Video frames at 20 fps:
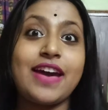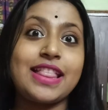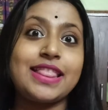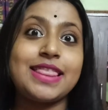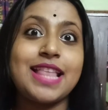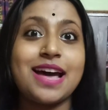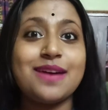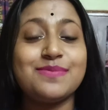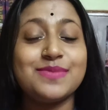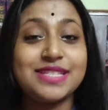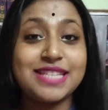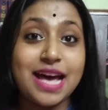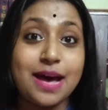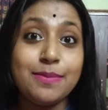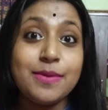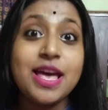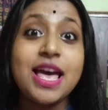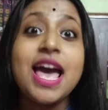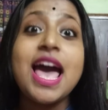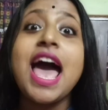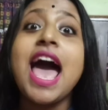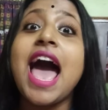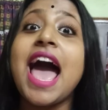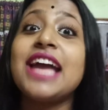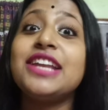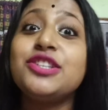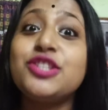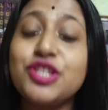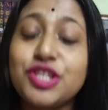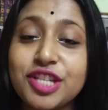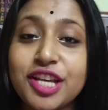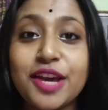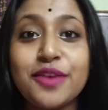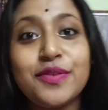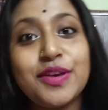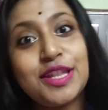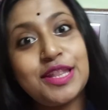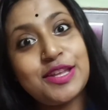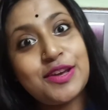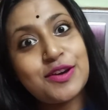fat thumbs up and
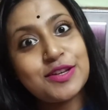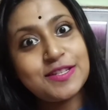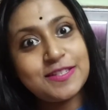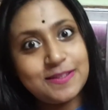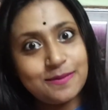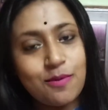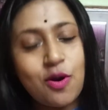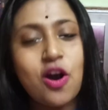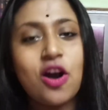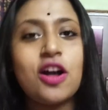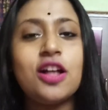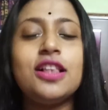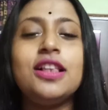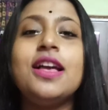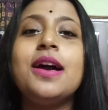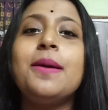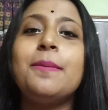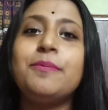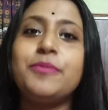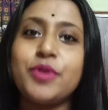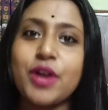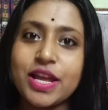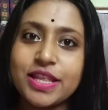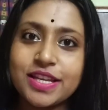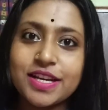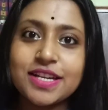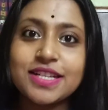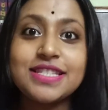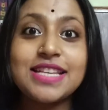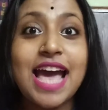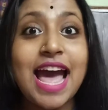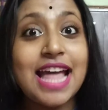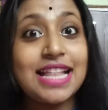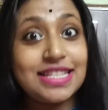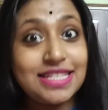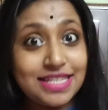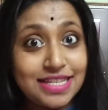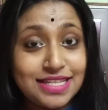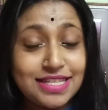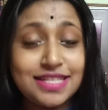share with your small brothers
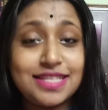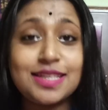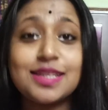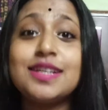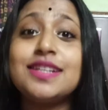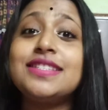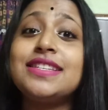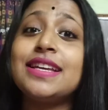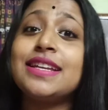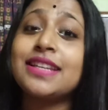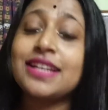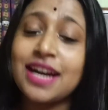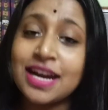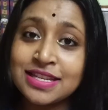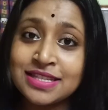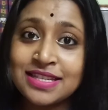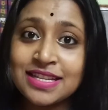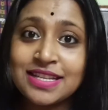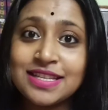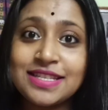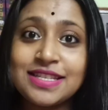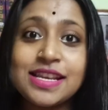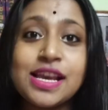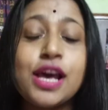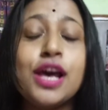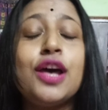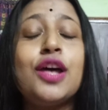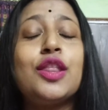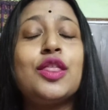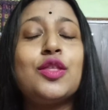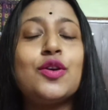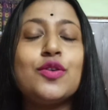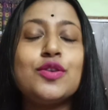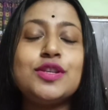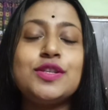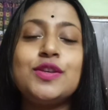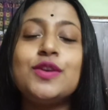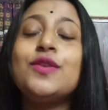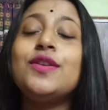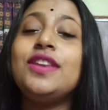and sisters and cousins,
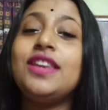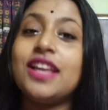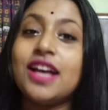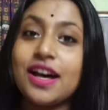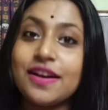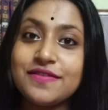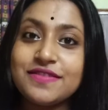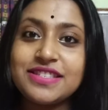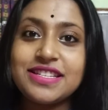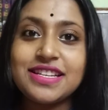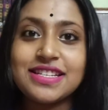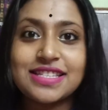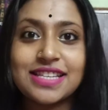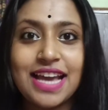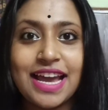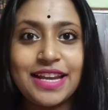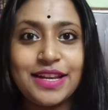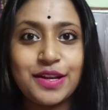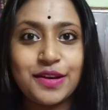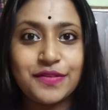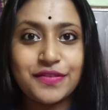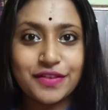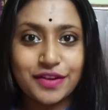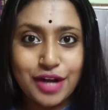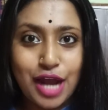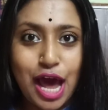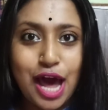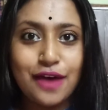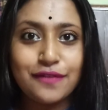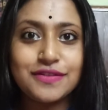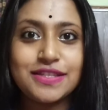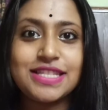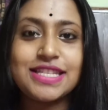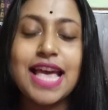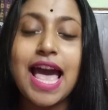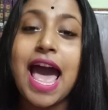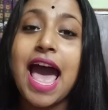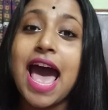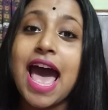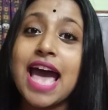those who loves this kind of
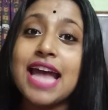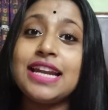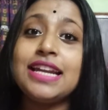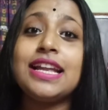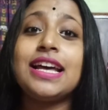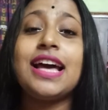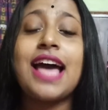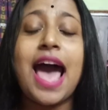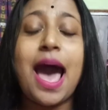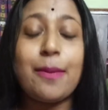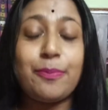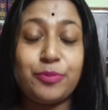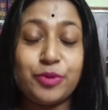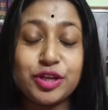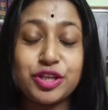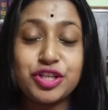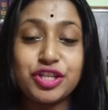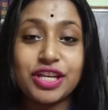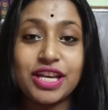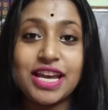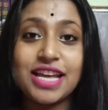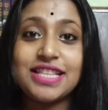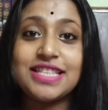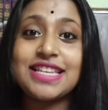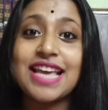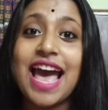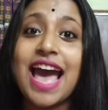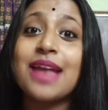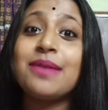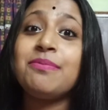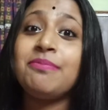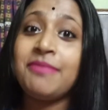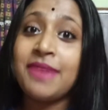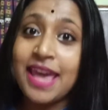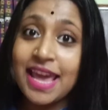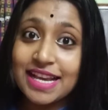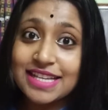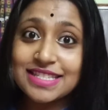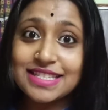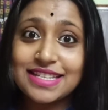crafts and appreciates and
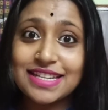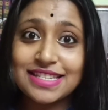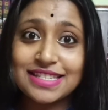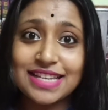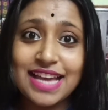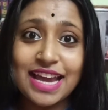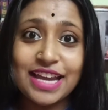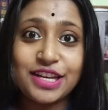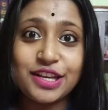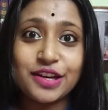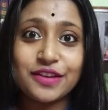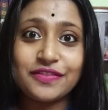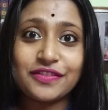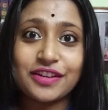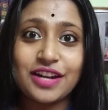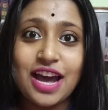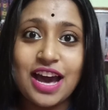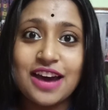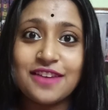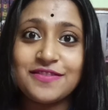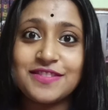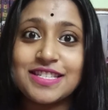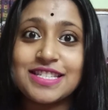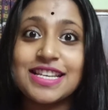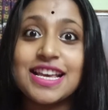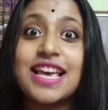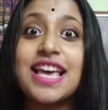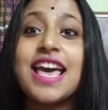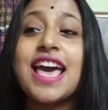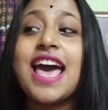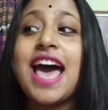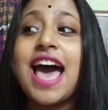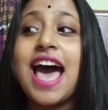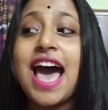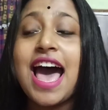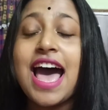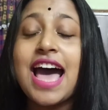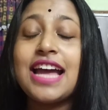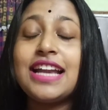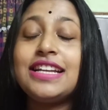makes this kind of crafts.
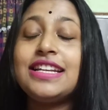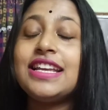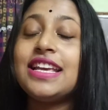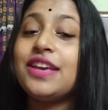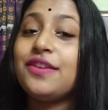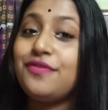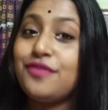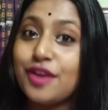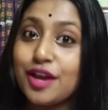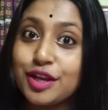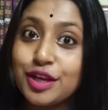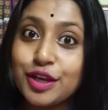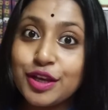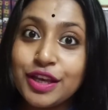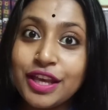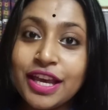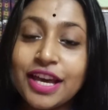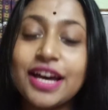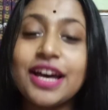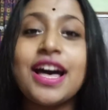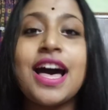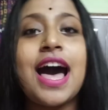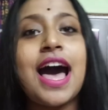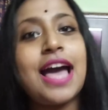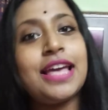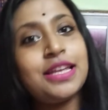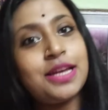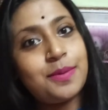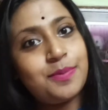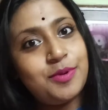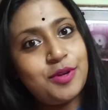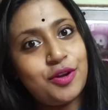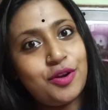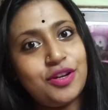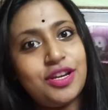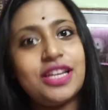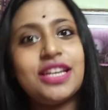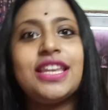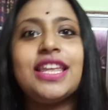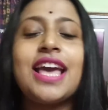And if you're new here, I
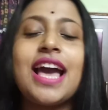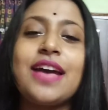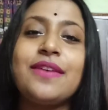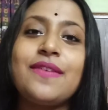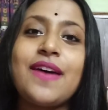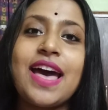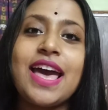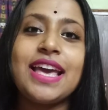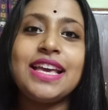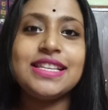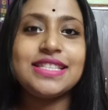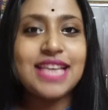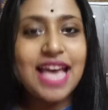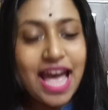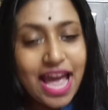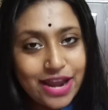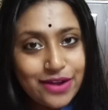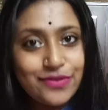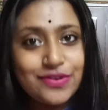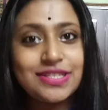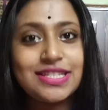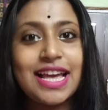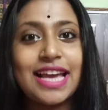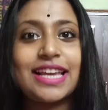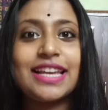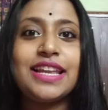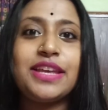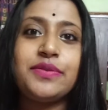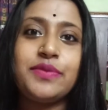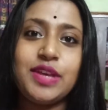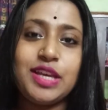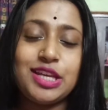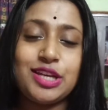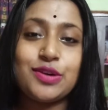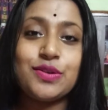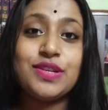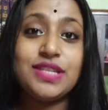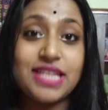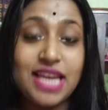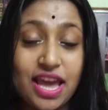upload D I Ys and recycling
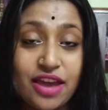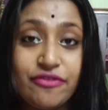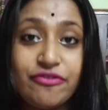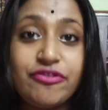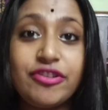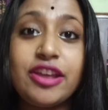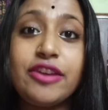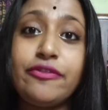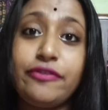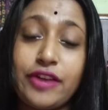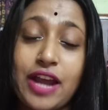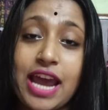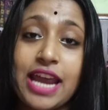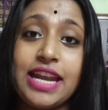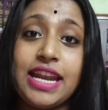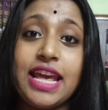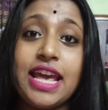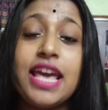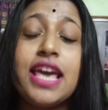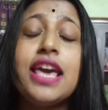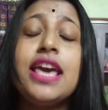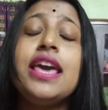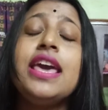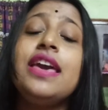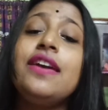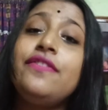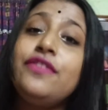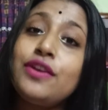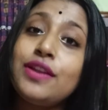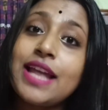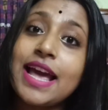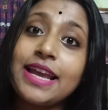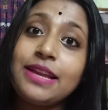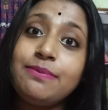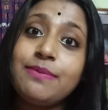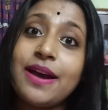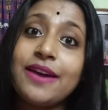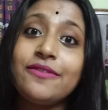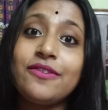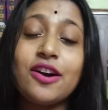videos every Friday. If you
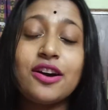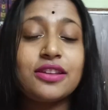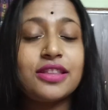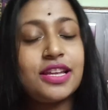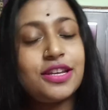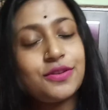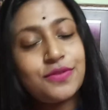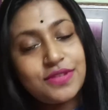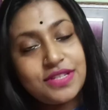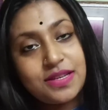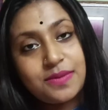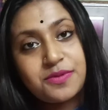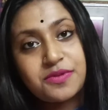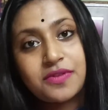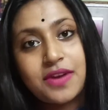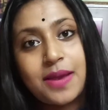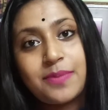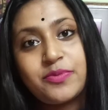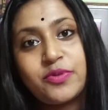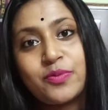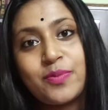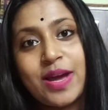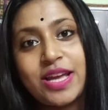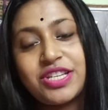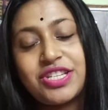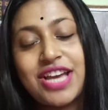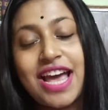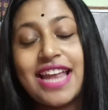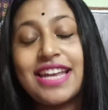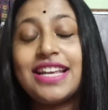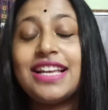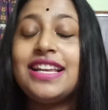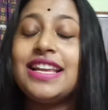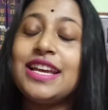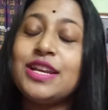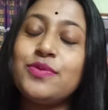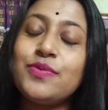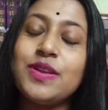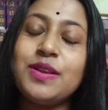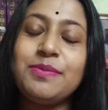like my work, then do subscribe to my channel.
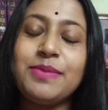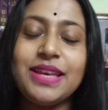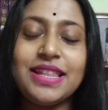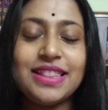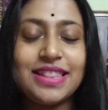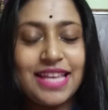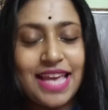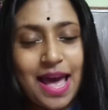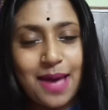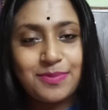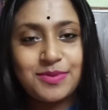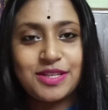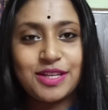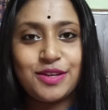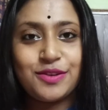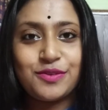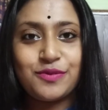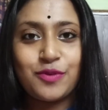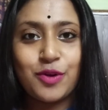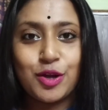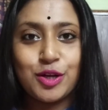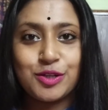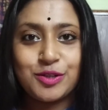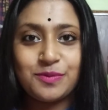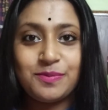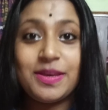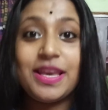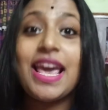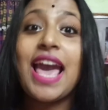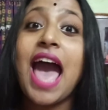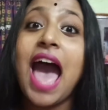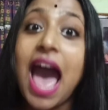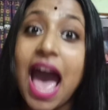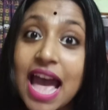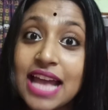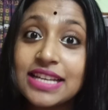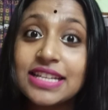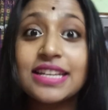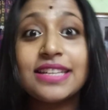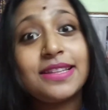It will mean the absolute world to me,
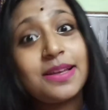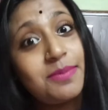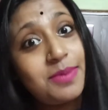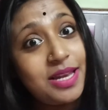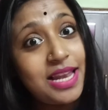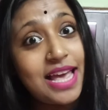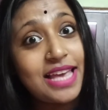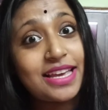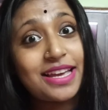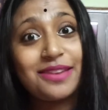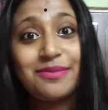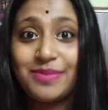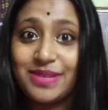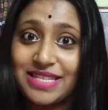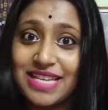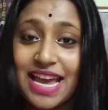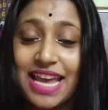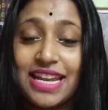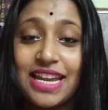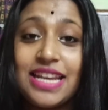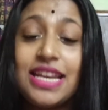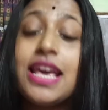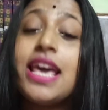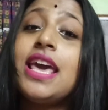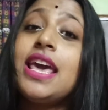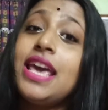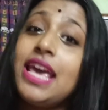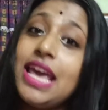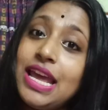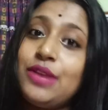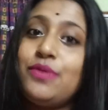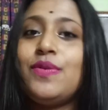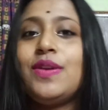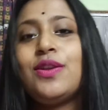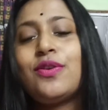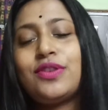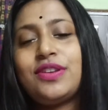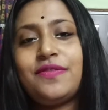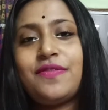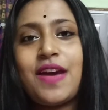and hit the bell icon beside it. It will
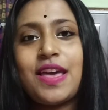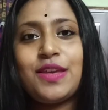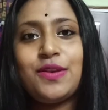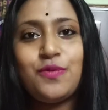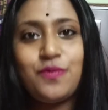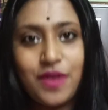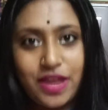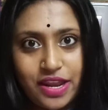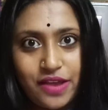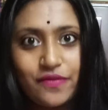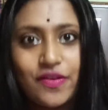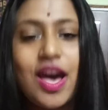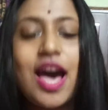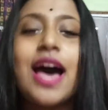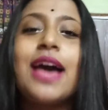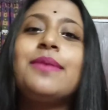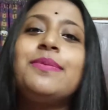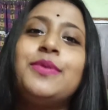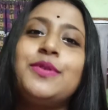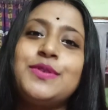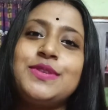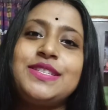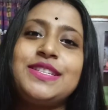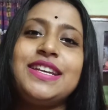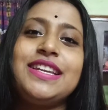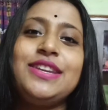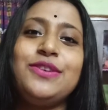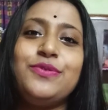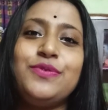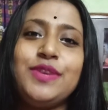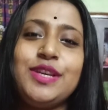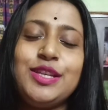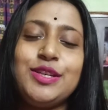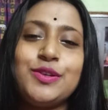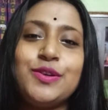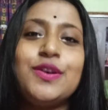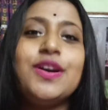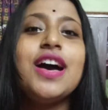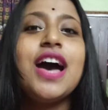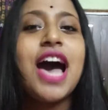notify you whenever I post a new
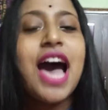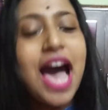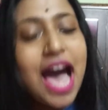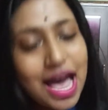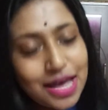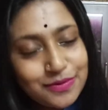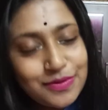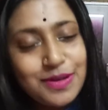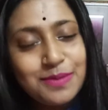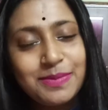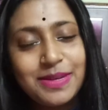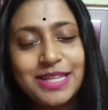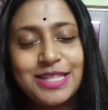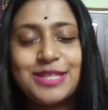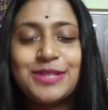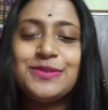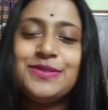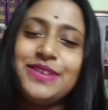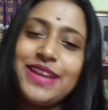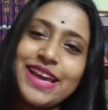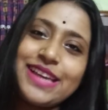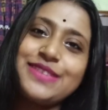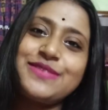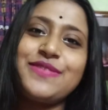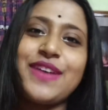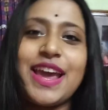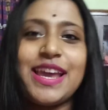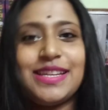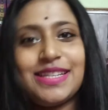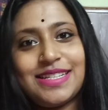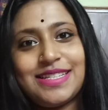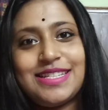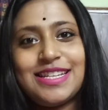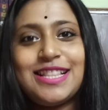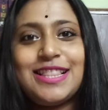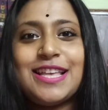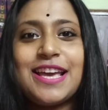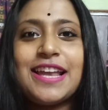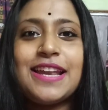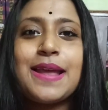video. I will meet you next Friday.
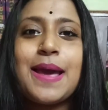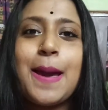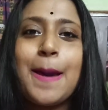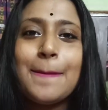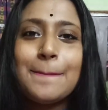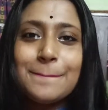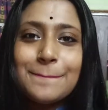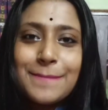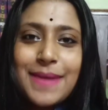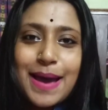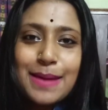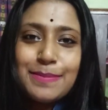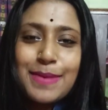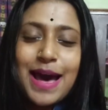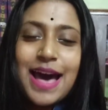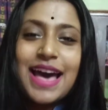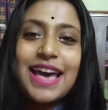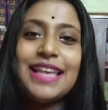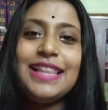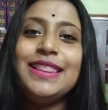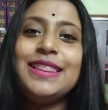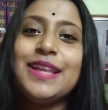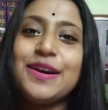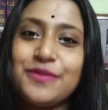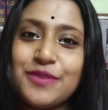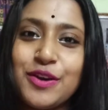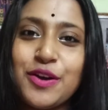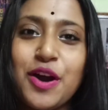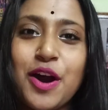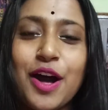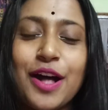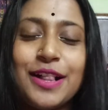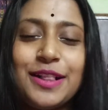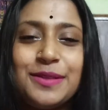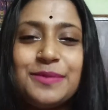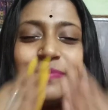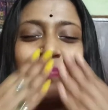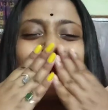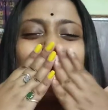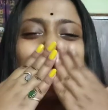Till then, bye bye. Love you
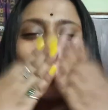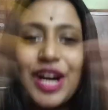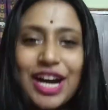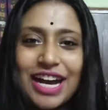all.